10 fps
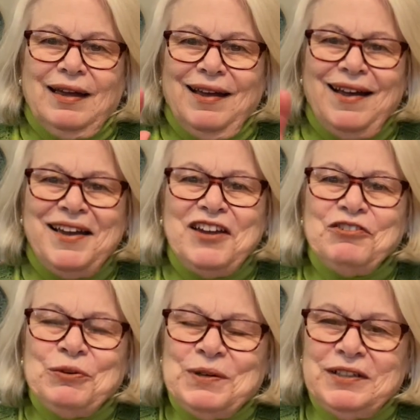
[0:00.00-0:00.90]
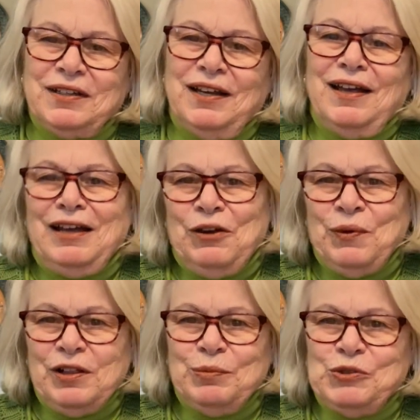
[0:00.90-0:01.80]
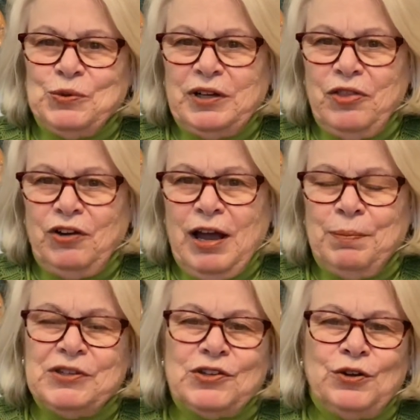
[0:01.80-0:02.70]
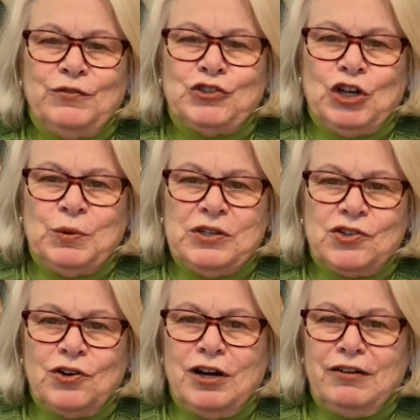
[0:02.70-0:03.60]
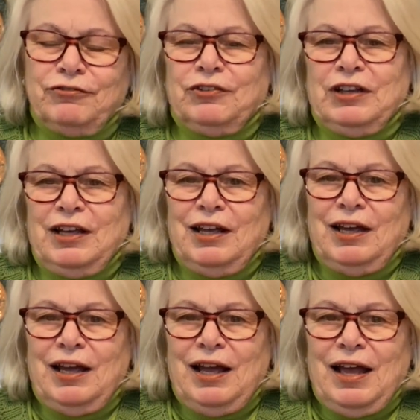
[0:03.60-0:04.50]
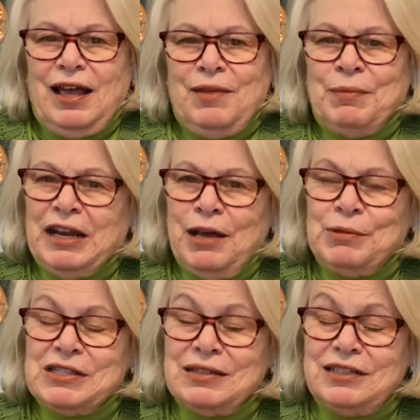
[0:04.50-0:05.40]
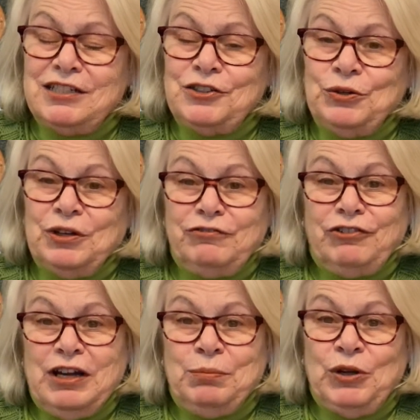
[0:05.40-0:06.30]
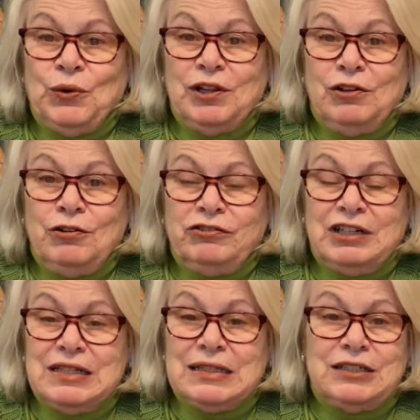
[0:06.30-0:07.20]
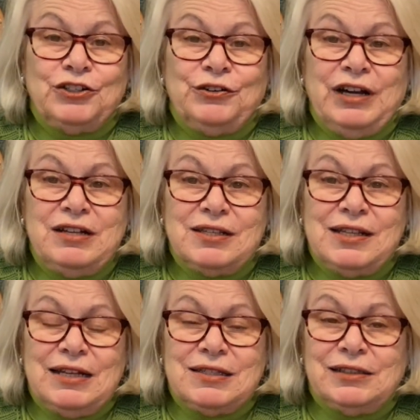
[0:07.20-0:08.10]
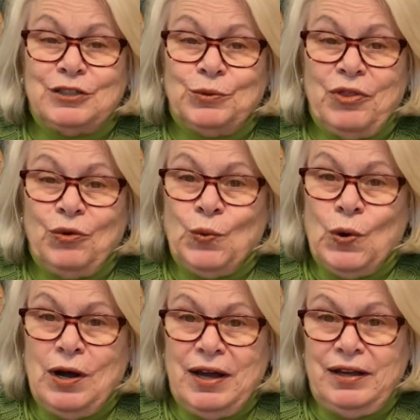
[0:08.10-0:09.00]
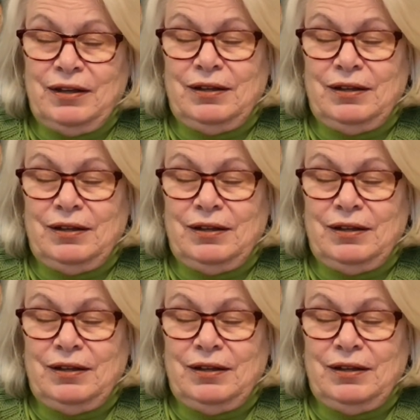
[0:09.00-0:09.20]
Hi everyone, welcome to another episode of Joey's Scarf. My name is Linda. You can find me all over as LyndaGrace. That's Linda with a Y.